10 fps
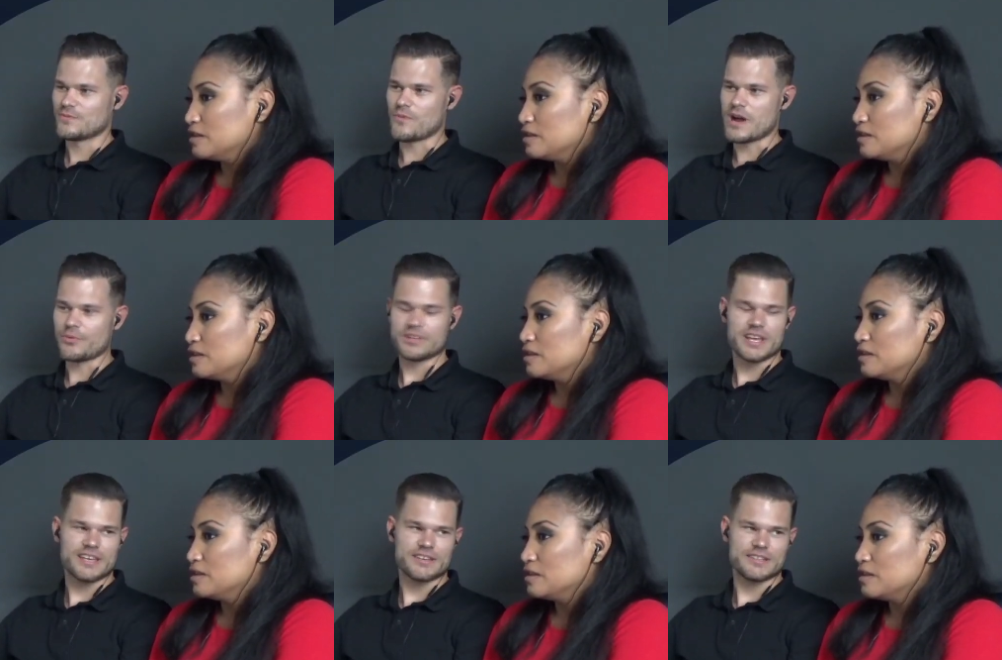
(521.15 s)
Speaker 1: Why would
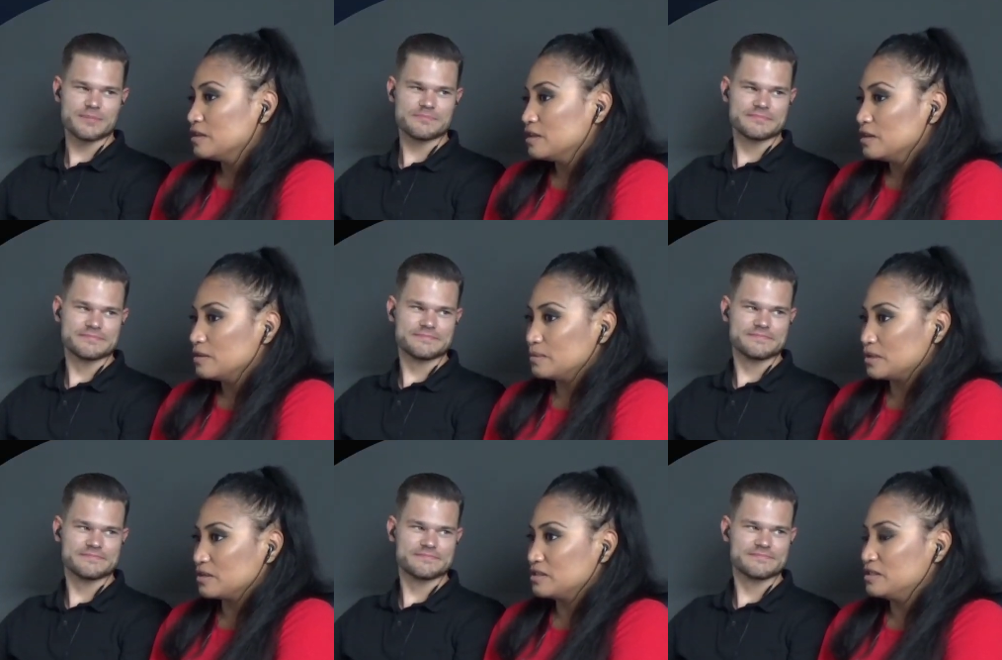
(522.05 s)
they kill him?
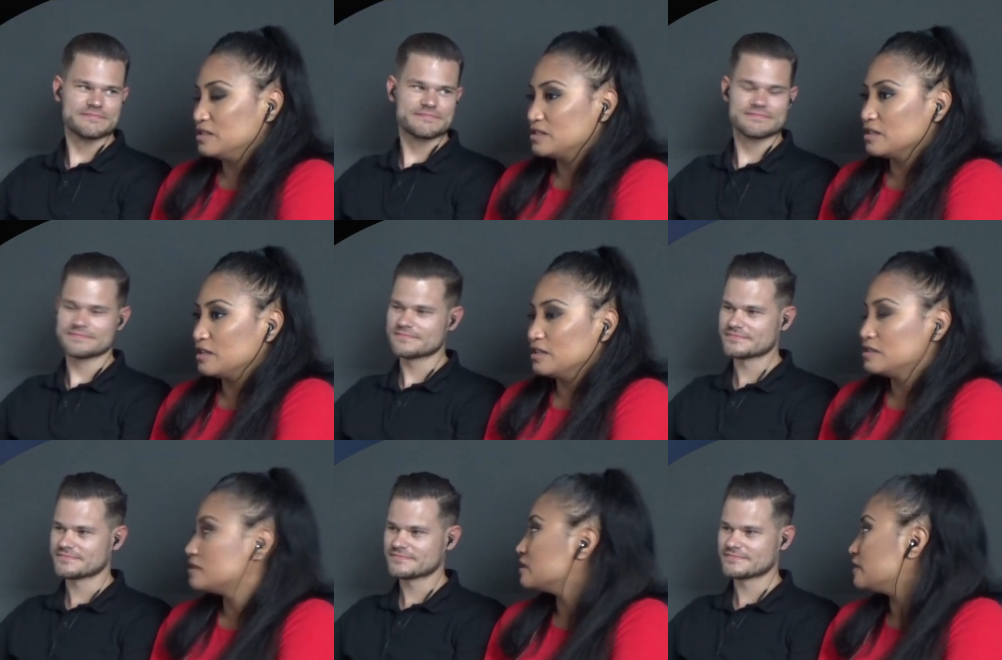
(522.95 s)
Speaker 2: Because he is not
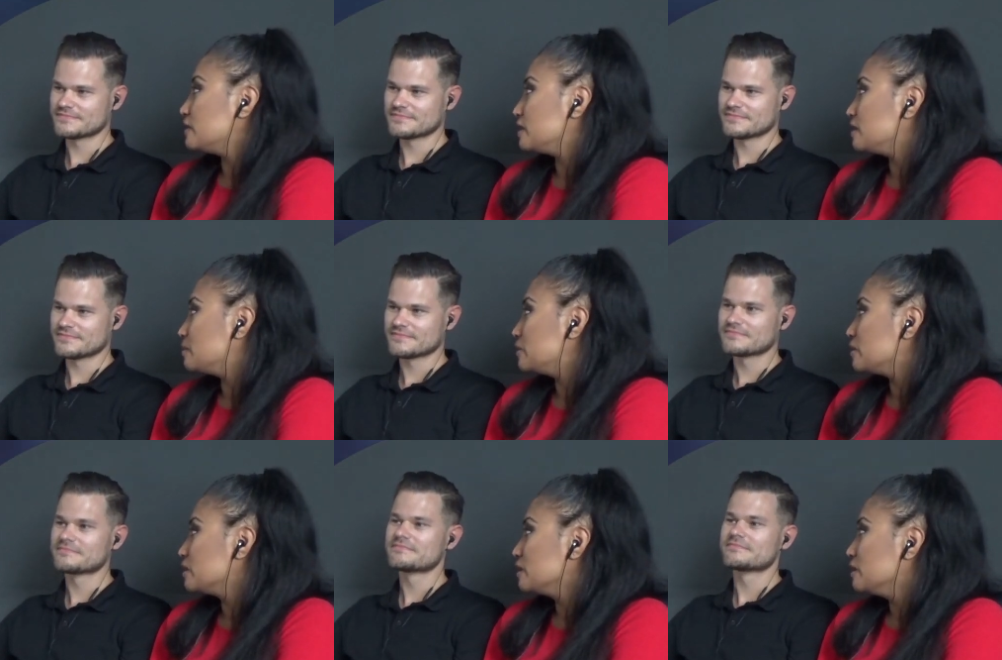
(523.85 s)
necessary anymore.
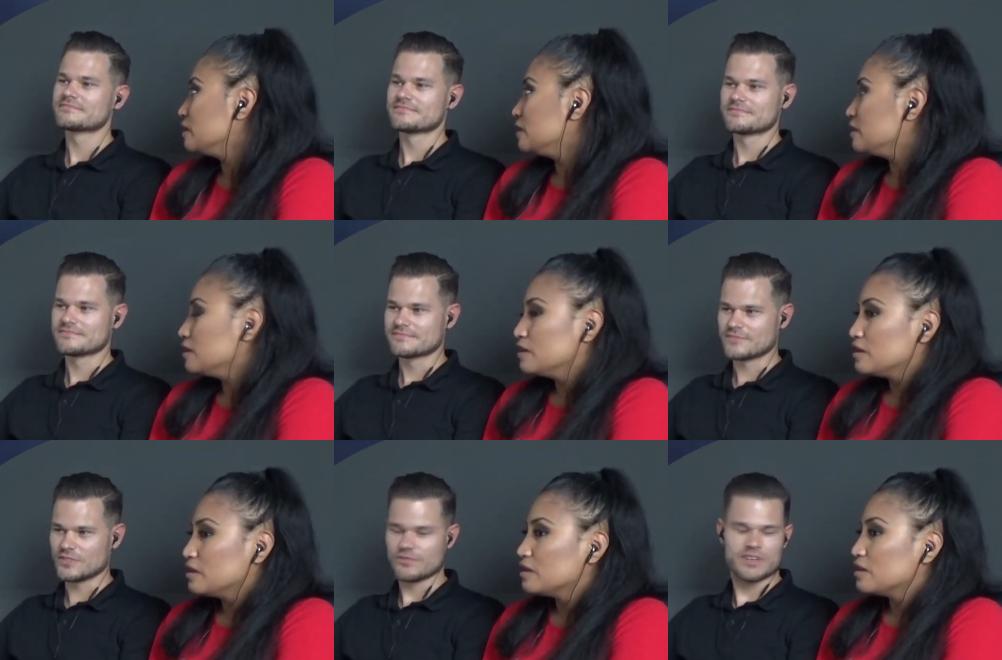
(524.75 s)

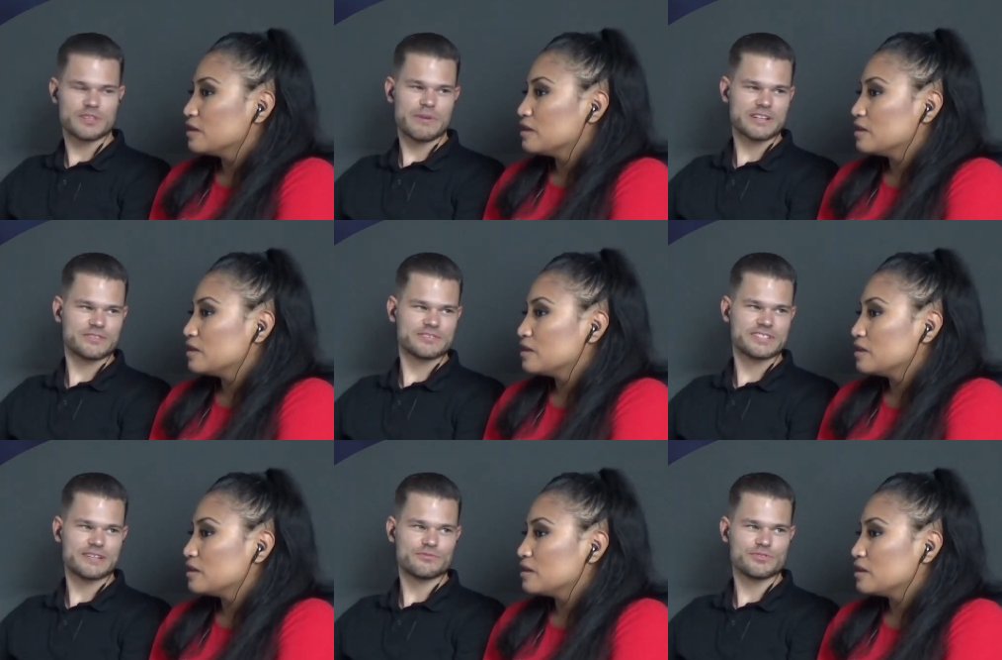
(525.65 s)
Speaker 1: You think Spectre is
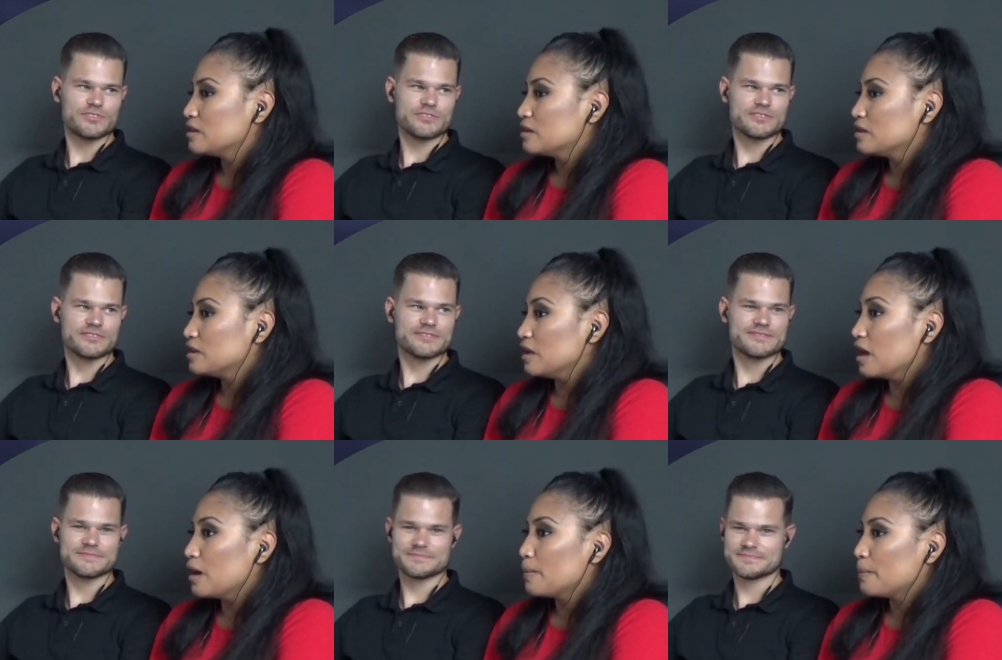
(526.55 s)
that ruthless?
Speaker 2: Yeah.